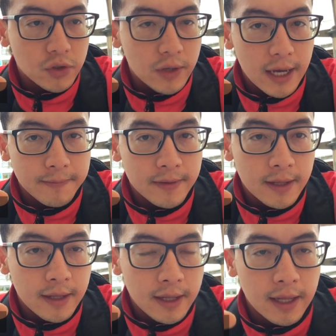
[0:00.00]
So yeah,
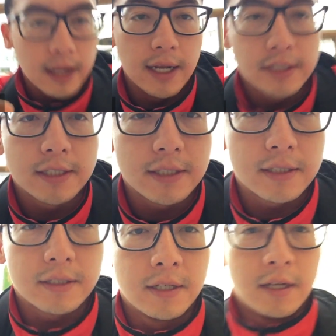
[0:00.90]
let's
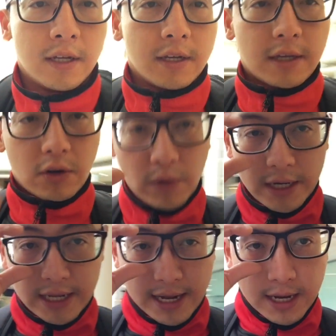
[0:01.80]
get
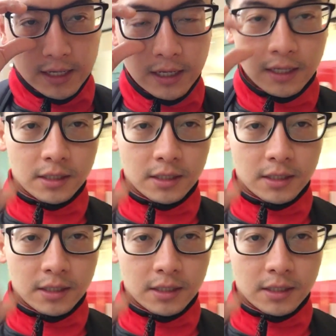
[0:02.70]
ready and